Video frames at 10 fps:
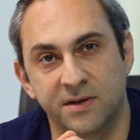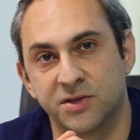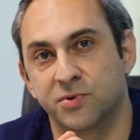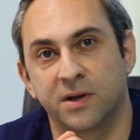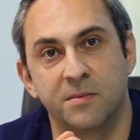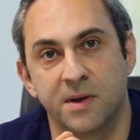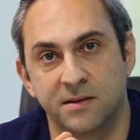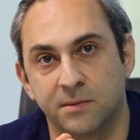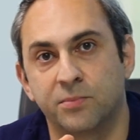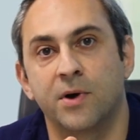is
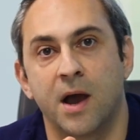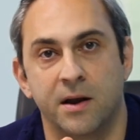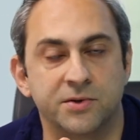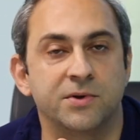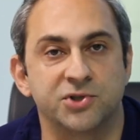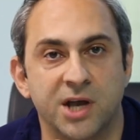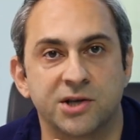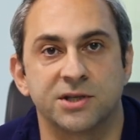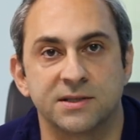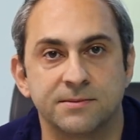recommended prior to
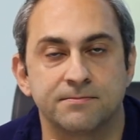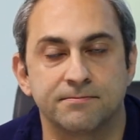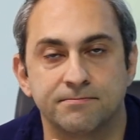injections.